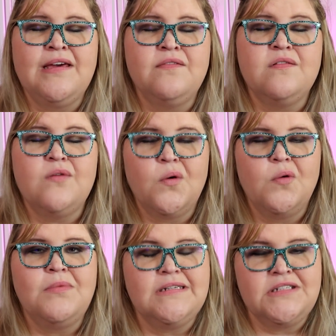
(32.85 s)
I have
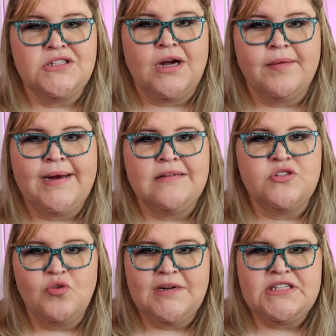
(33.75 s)
so much to talk about and
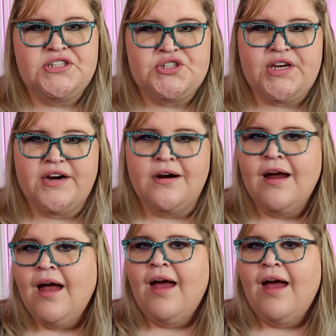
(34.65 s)
so much to share,